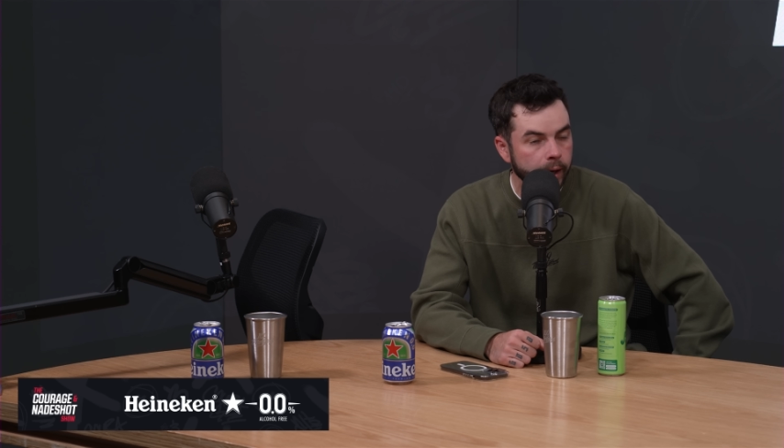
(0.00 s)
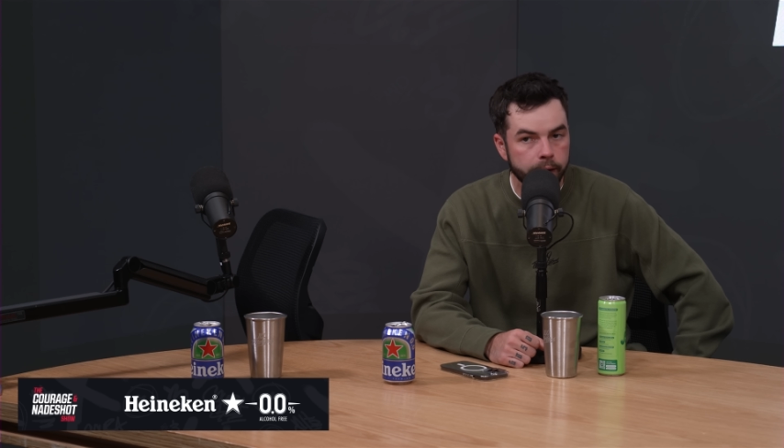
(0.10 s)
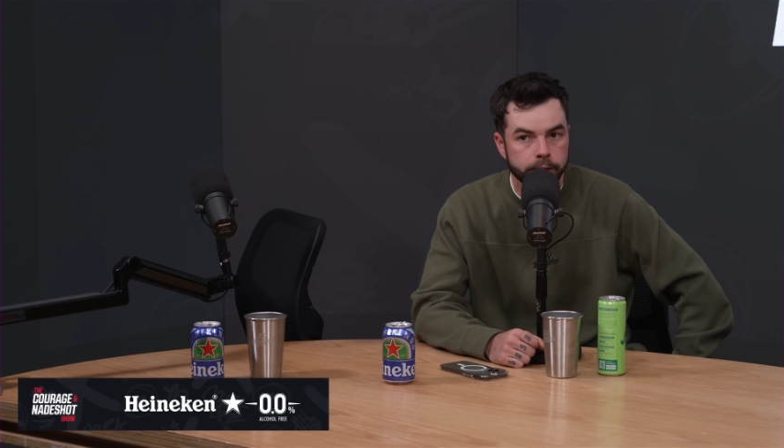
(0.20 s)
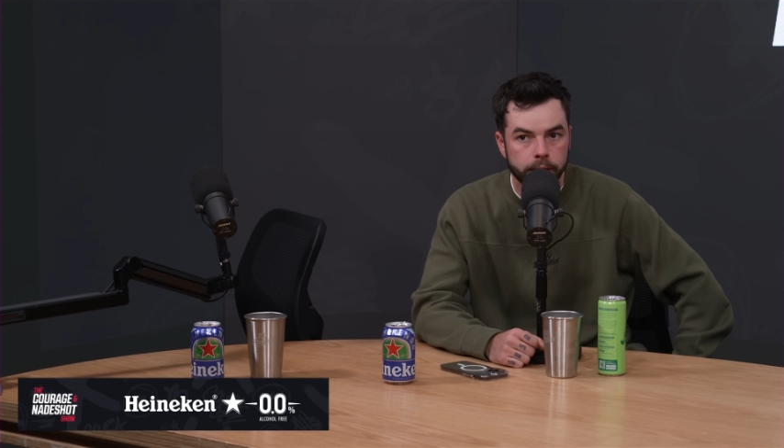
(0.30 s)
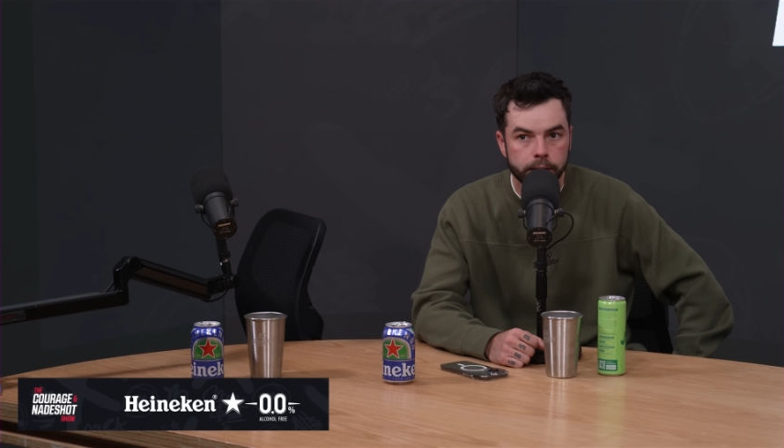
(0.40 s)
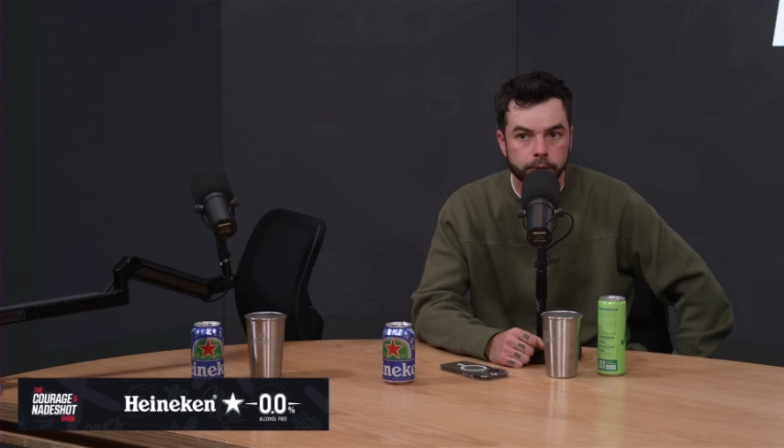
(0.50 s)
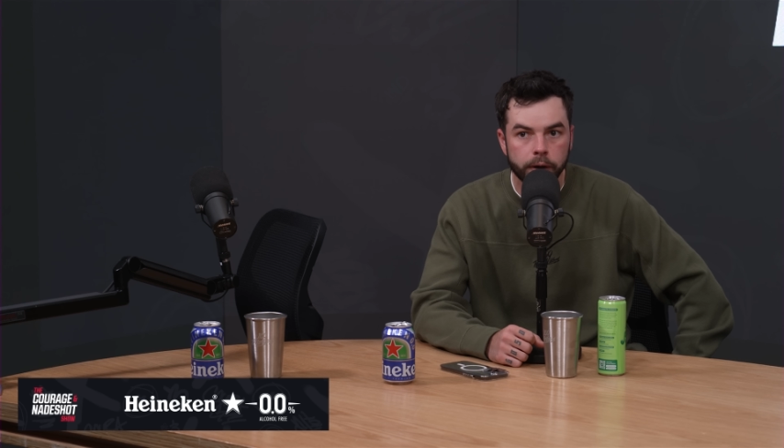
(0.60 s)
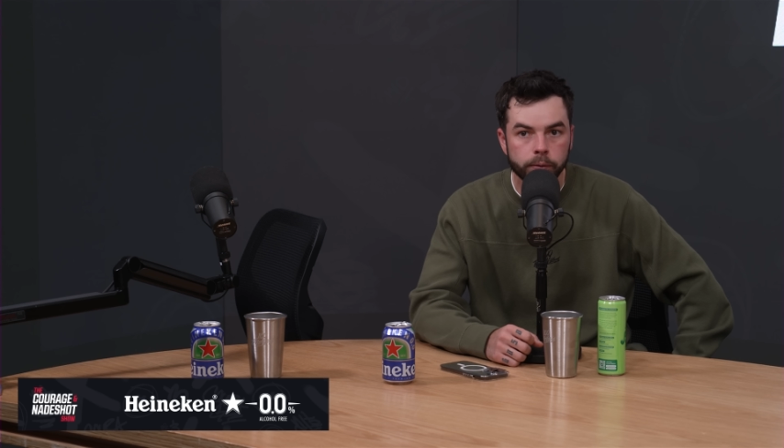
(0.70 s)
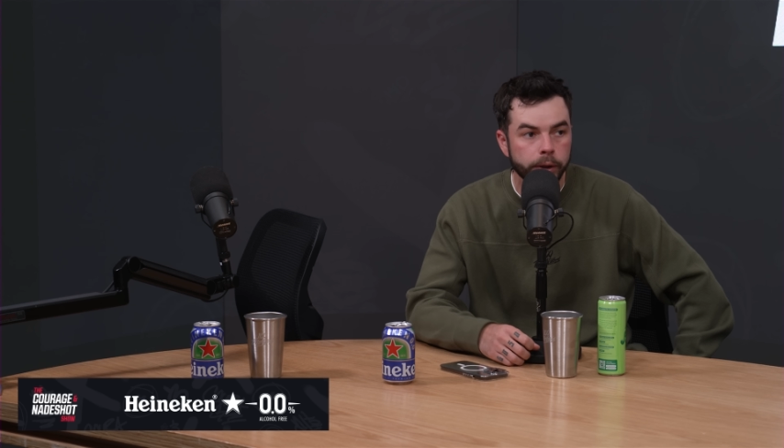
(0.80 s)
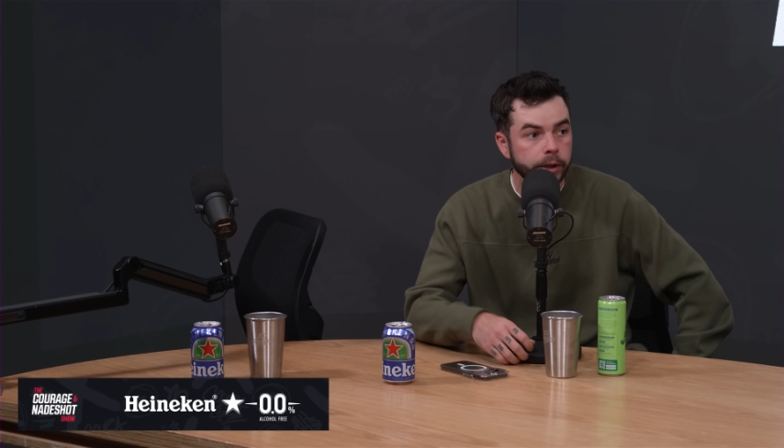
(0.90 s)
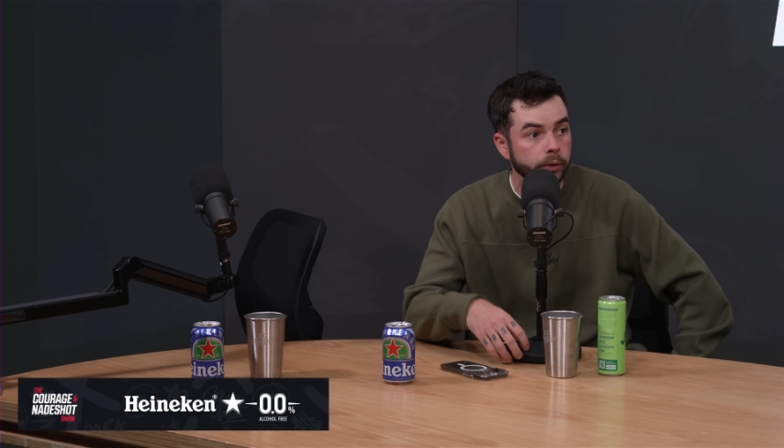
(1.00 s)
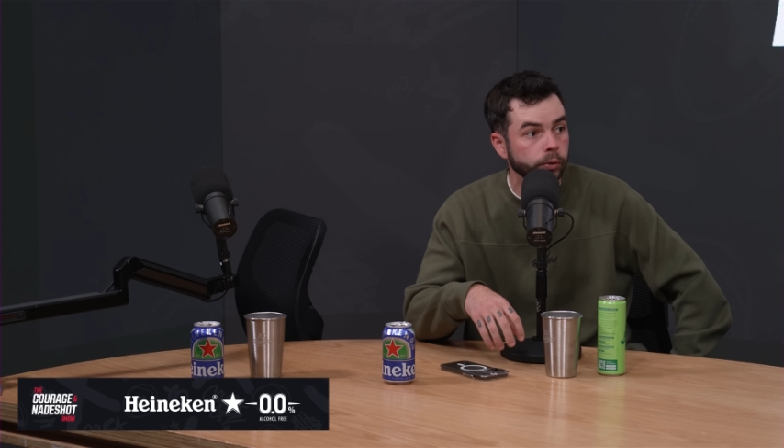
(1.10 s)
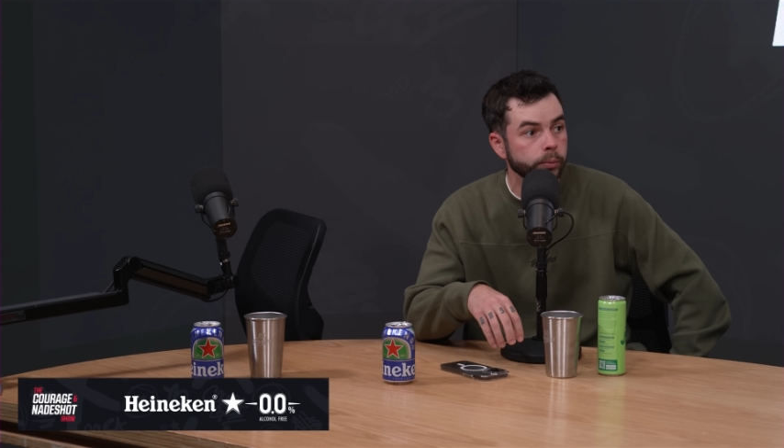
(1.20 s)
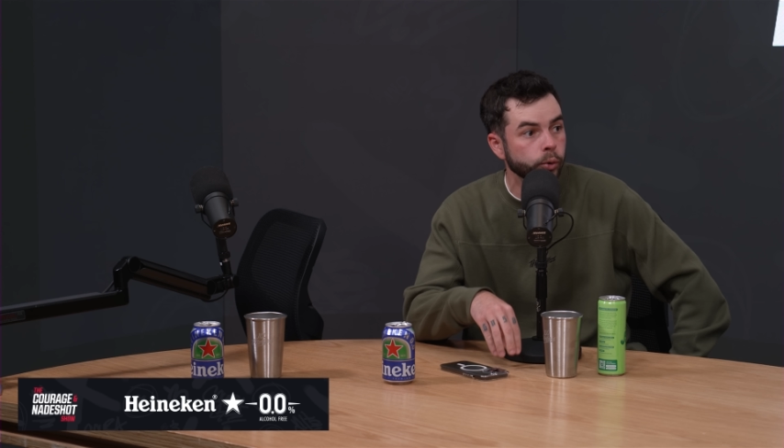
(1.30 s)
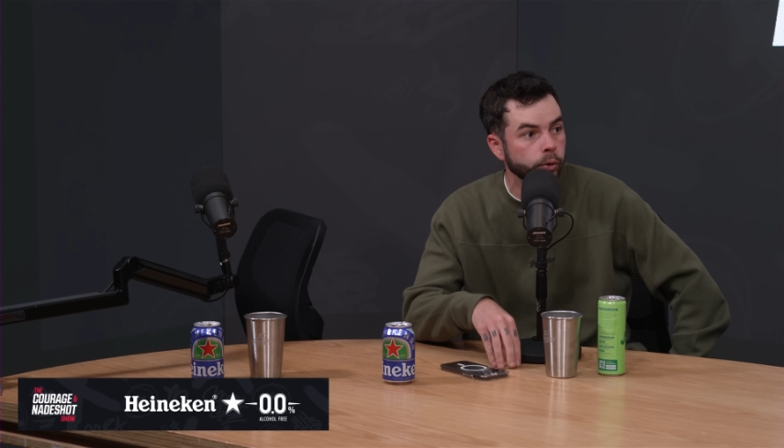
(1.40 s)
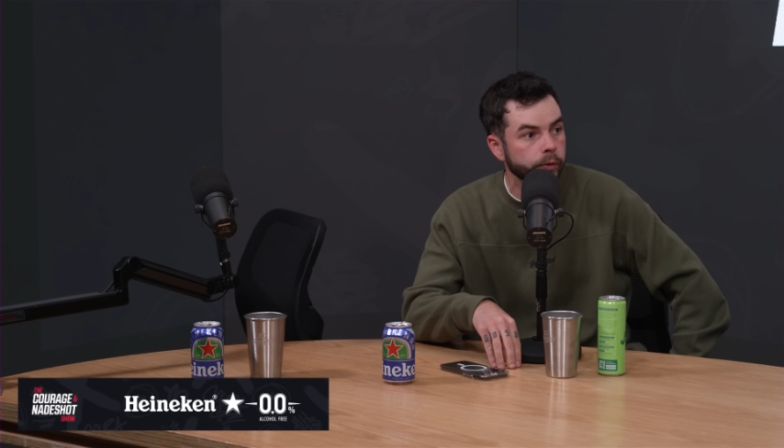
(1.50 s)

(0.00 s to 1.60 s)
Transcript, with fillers: I think if everybody can remove